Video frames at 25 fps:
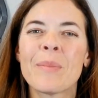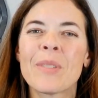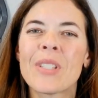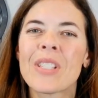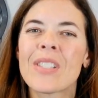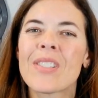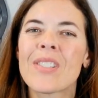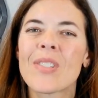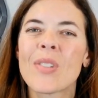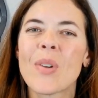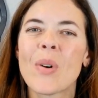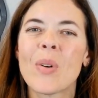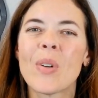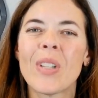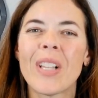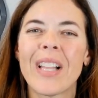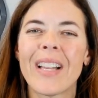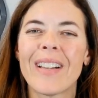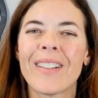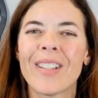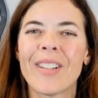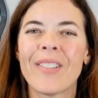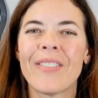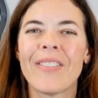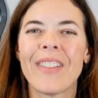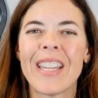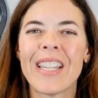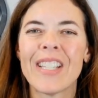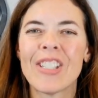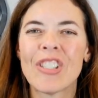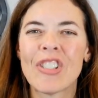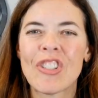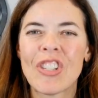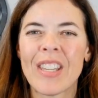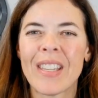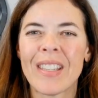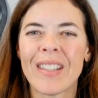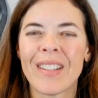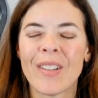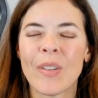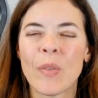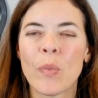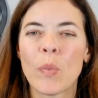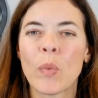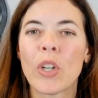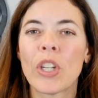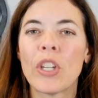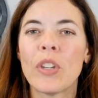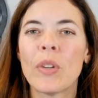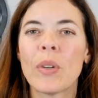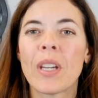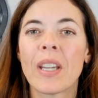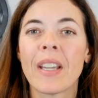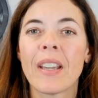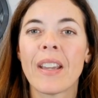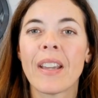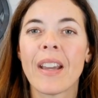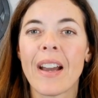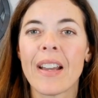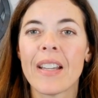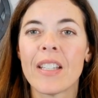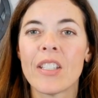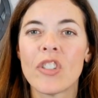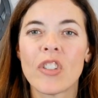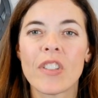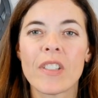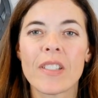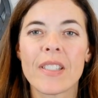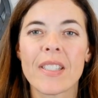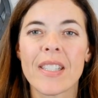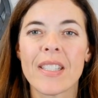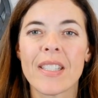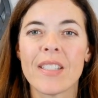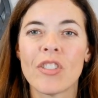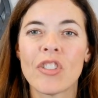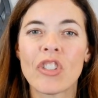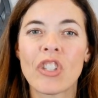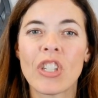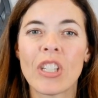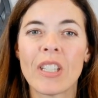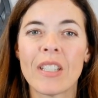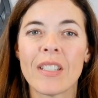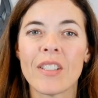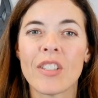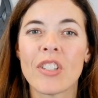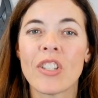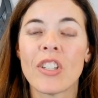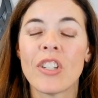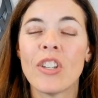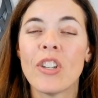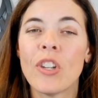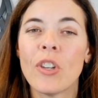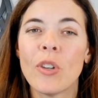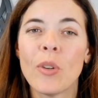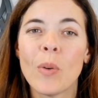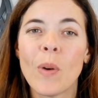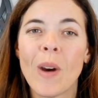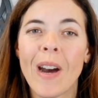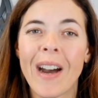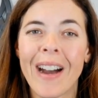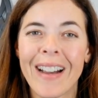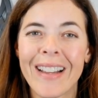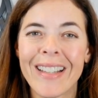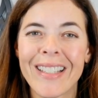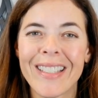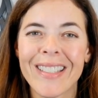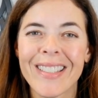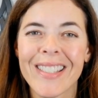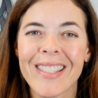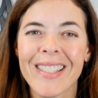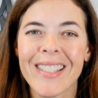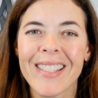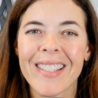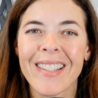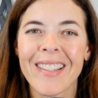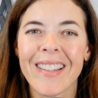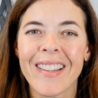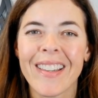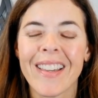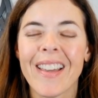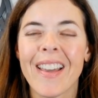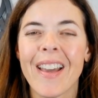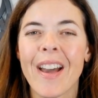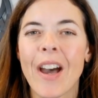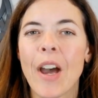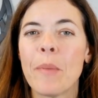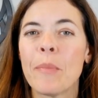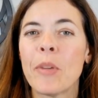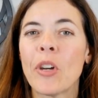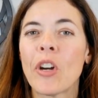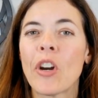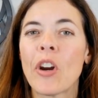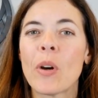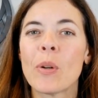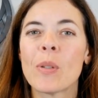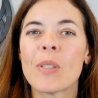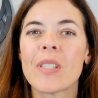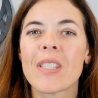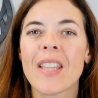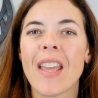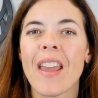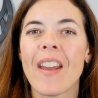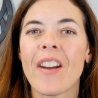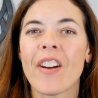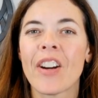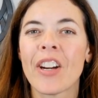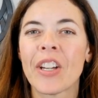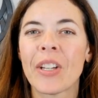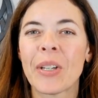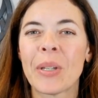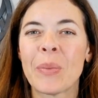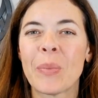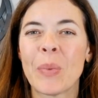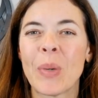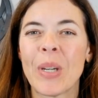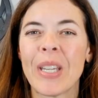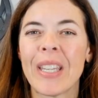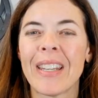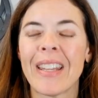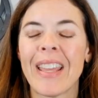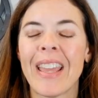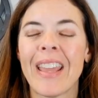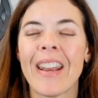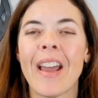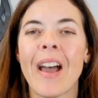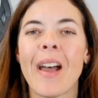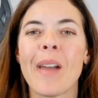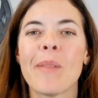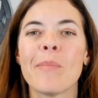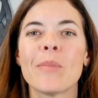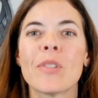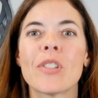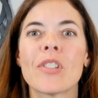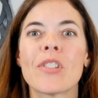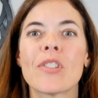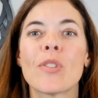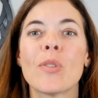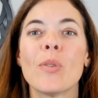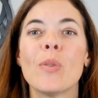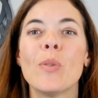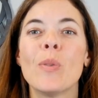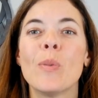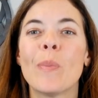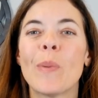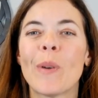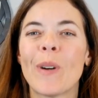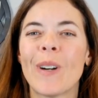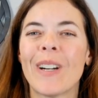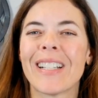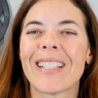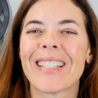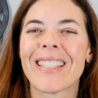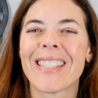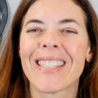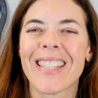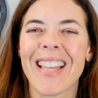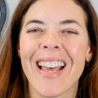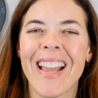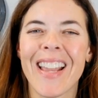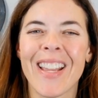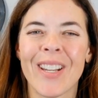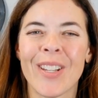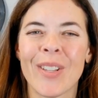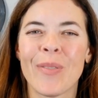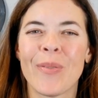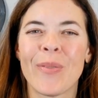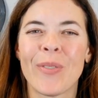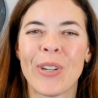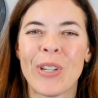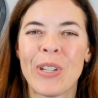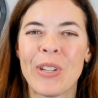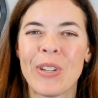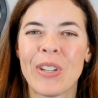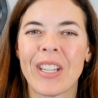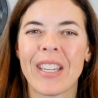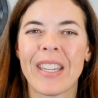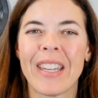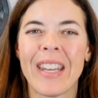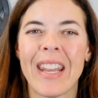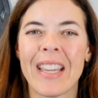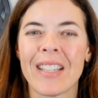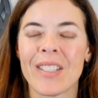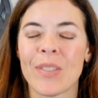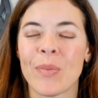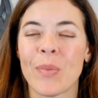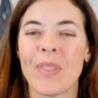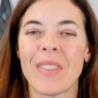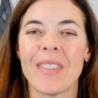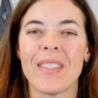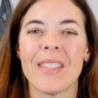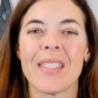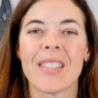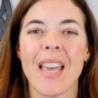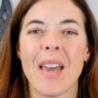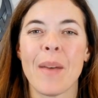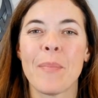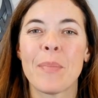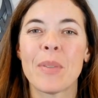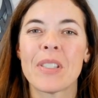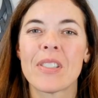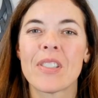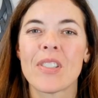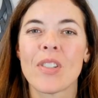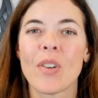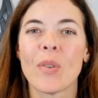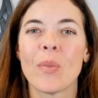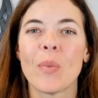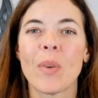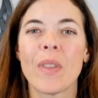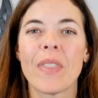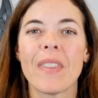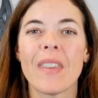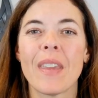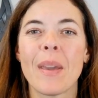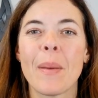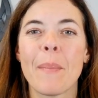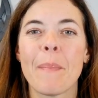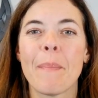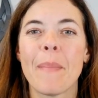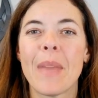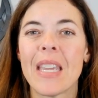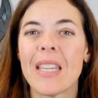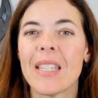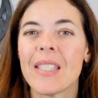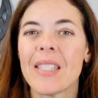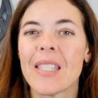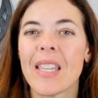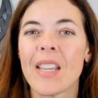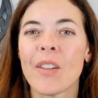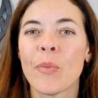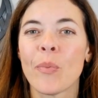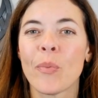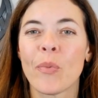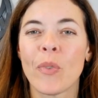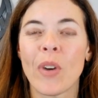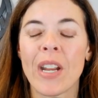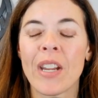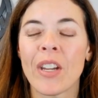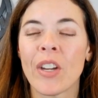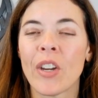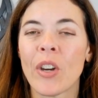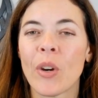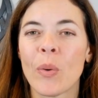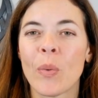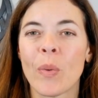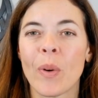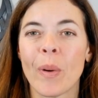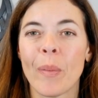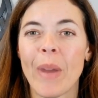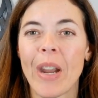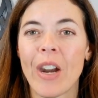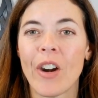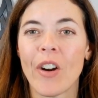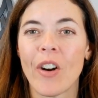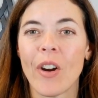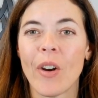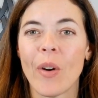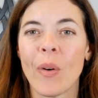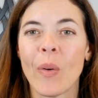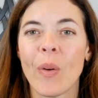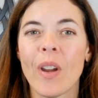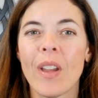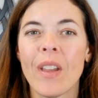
to Soul Elevation, where you can guide your ascension to new heights. I'm your host, Kara Goodwin, and I'm super excited for you to connect with this episode with the amazing Franco Romero.